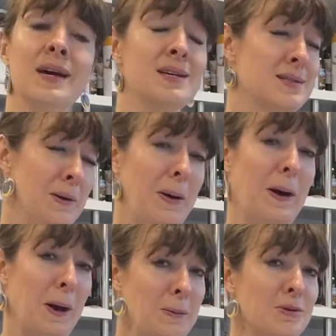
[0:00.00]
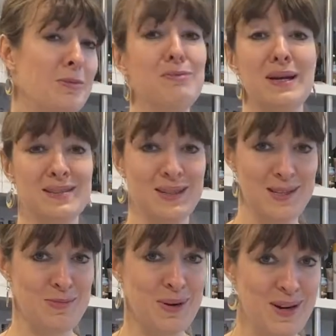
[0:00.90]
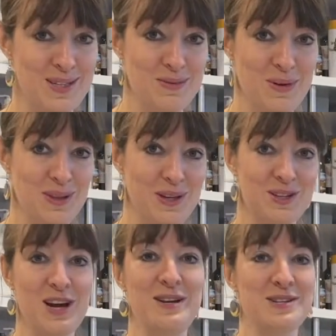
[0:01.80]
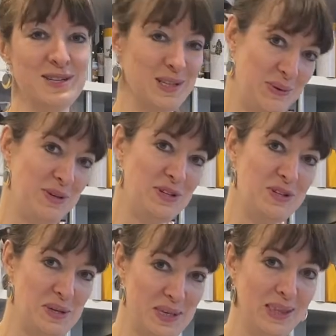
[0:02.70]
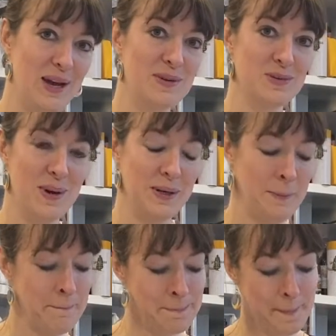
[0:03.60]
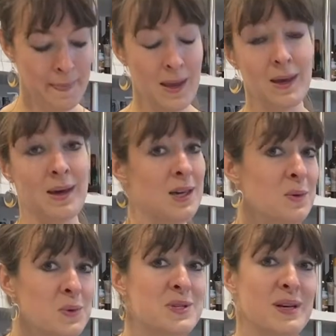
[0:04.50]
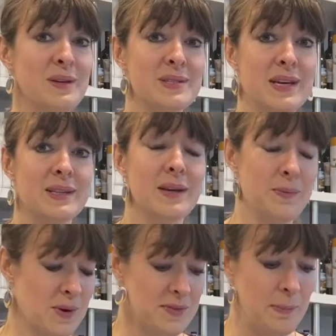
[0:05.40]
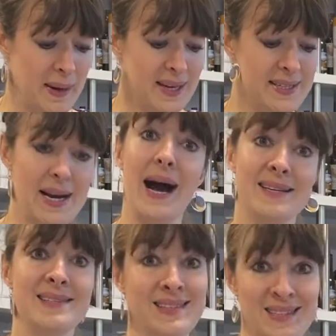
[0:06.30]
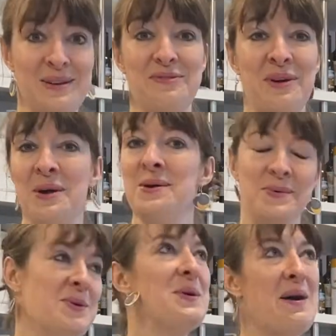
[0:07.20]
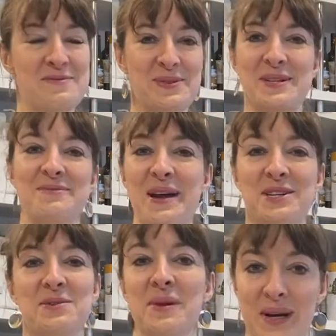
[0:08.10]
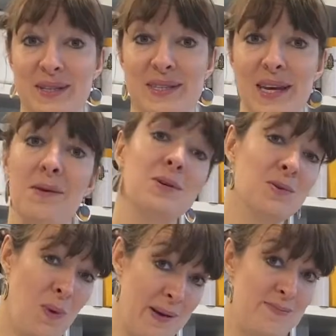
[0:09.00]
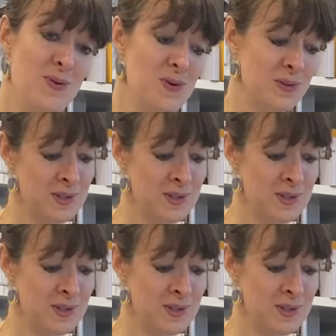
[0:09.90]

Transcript: So I hope you'll be pleasantly surprised with the changes that we're introducing there as well. You also said that one of the biggest asks of what you haven't got in the range that we'd like to see was a white port.